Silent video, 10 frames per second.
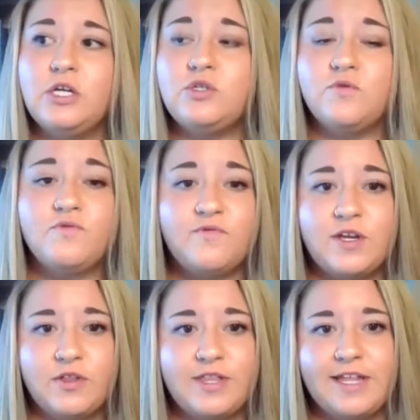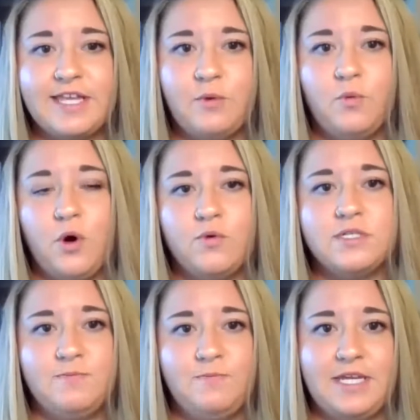do feel that they
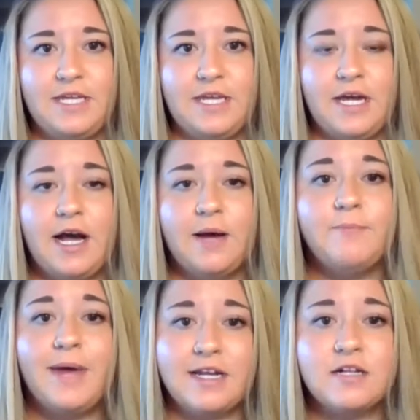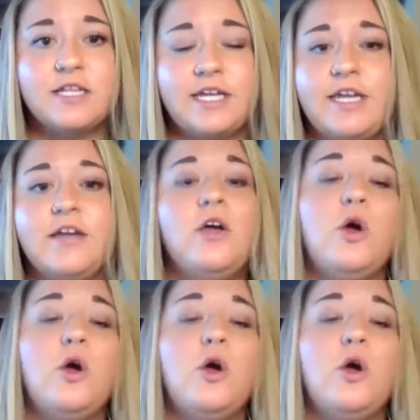won't be medically